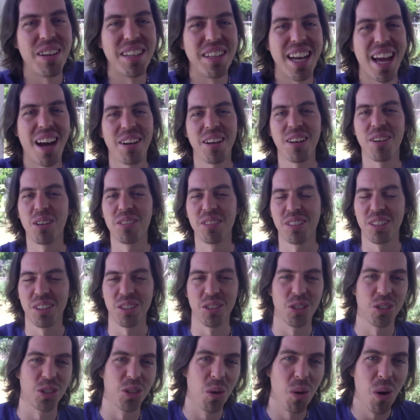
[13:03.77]
and now
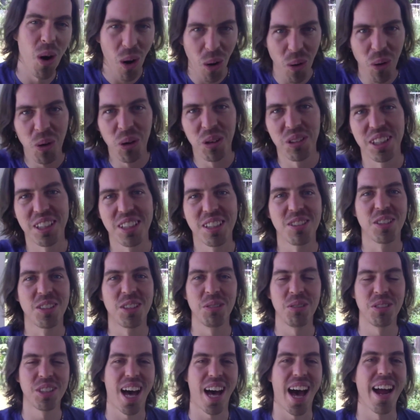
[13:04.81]
you're so old and you're
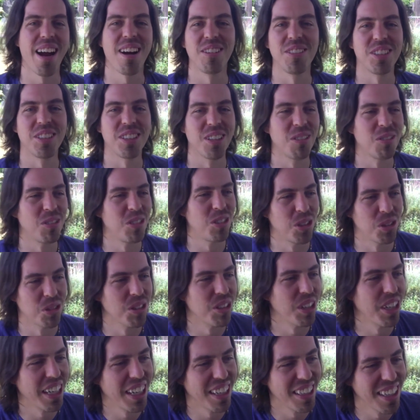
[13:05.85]
too tired to go
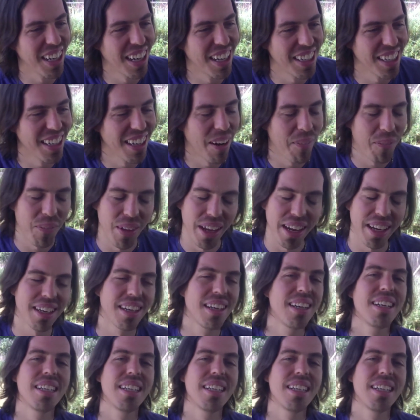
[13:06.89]
touring and yada yada. I'm like,